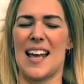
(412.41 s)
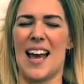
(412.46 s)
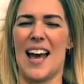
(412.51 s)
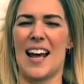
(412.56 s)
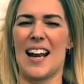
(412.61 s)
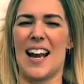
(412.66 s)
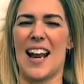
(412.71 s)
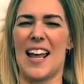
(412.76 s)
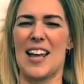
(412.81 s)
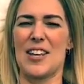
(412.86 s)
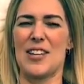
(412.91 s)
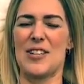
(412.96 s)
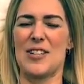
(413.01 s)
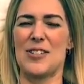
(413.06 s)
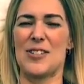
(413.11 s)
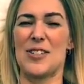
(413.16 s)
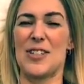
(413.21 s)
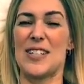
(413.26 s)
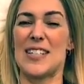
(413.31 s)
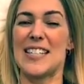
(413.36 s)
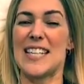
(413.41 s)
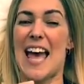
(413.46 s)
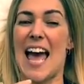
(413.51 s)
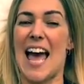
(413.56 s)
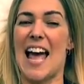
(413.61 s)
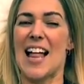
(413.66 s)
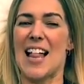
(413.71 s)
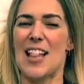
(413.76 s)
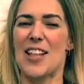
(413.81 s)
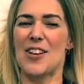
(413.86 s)
I'd like you to
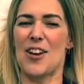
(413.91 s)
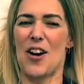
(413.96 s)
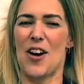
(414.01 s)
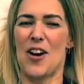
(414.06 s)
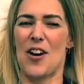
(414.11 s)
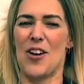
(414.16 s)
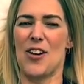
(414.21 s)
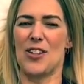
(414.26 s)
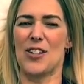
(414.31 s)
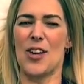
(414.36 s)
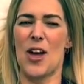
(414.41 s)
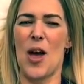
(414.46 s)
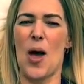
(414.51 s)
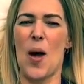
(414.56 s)
tell God